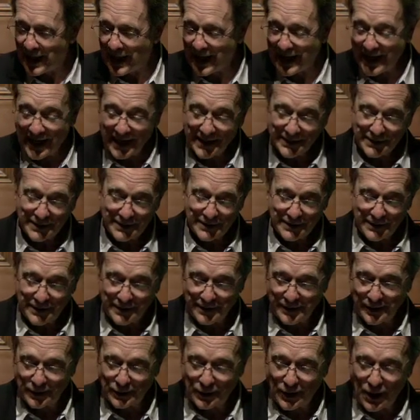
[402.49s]
And
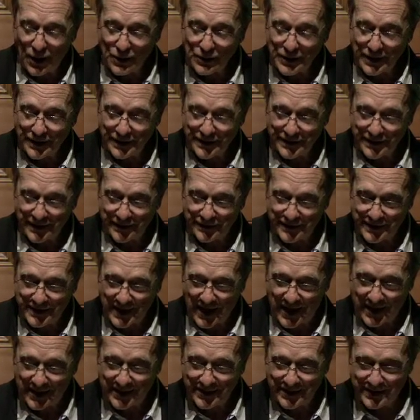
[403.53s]
the locus of
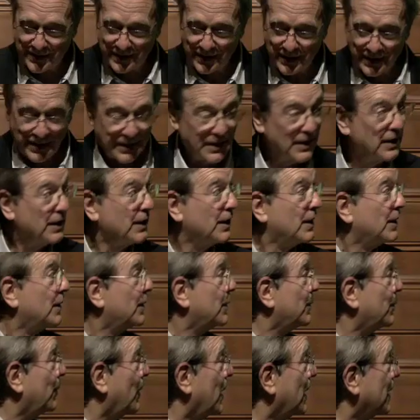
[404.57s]
sex
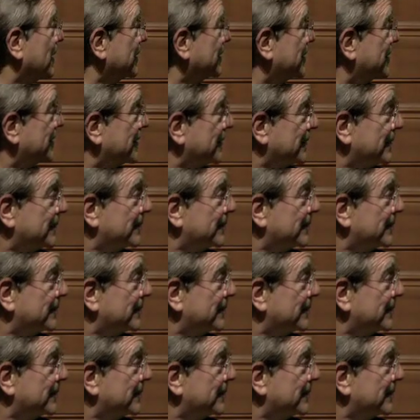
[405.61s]
was,